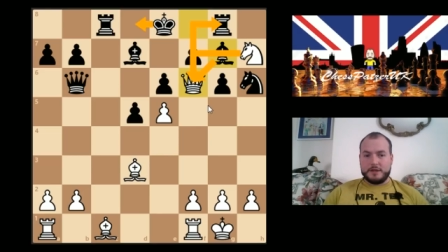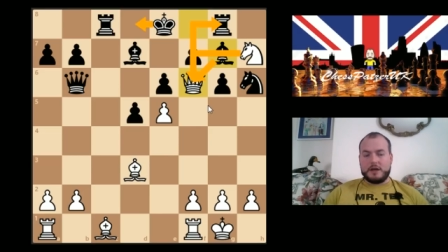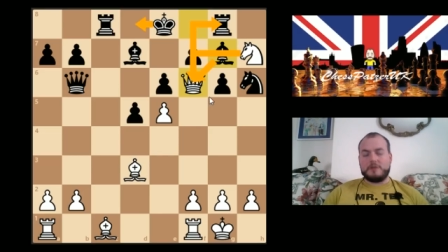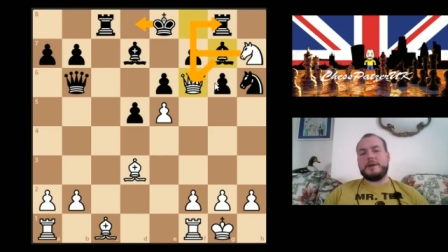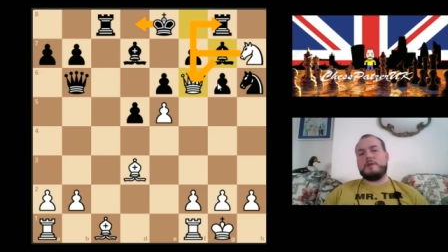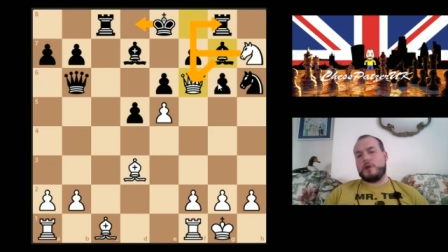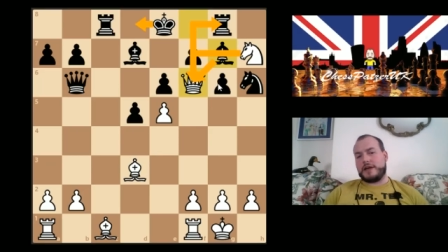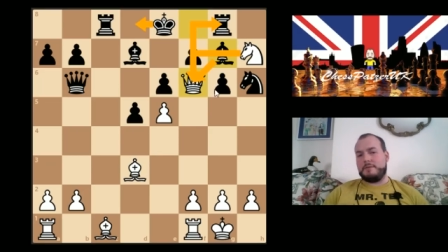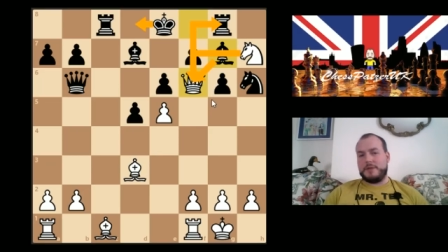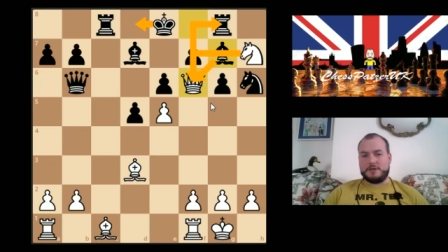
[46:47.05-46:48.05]
I win a rook
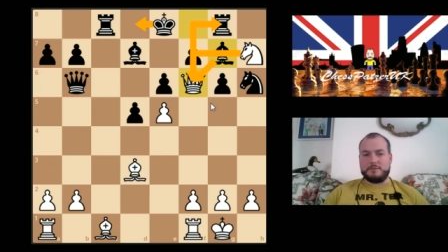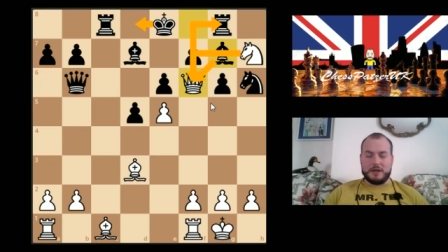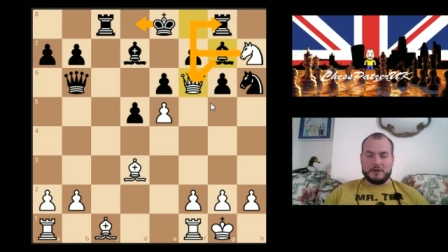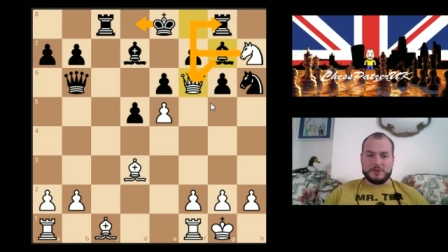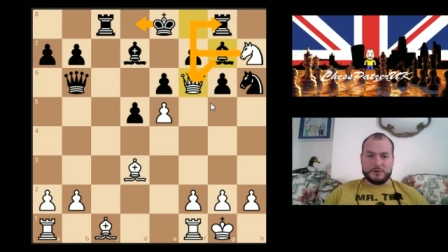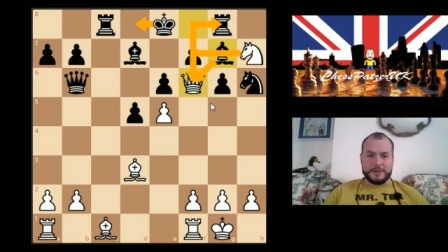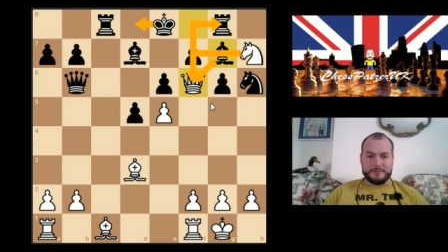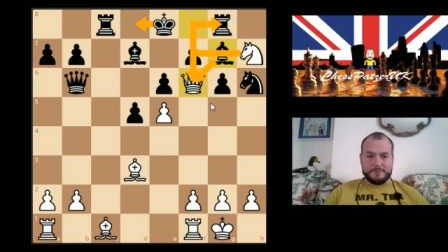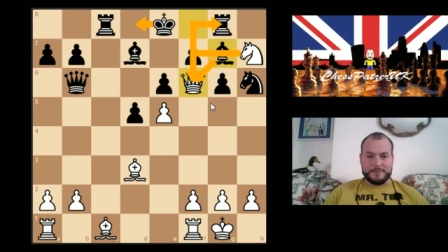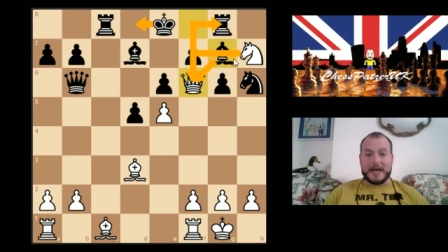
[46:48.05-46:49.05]
and a bishop, but I lose a queen.
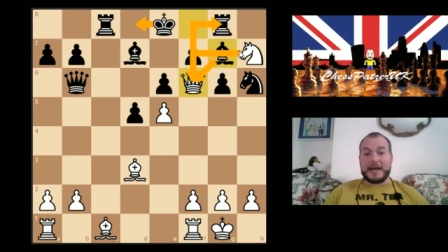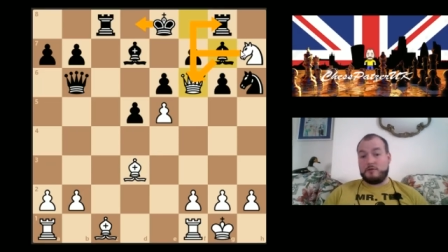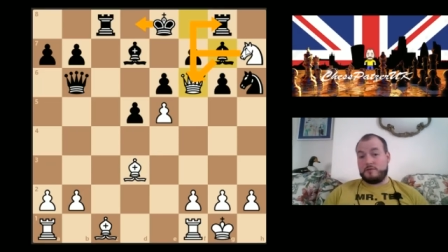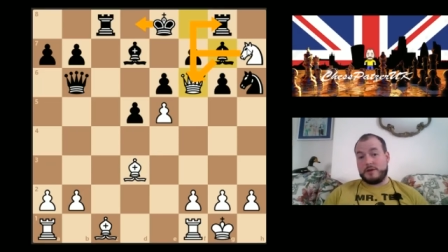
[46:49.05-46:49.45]
And a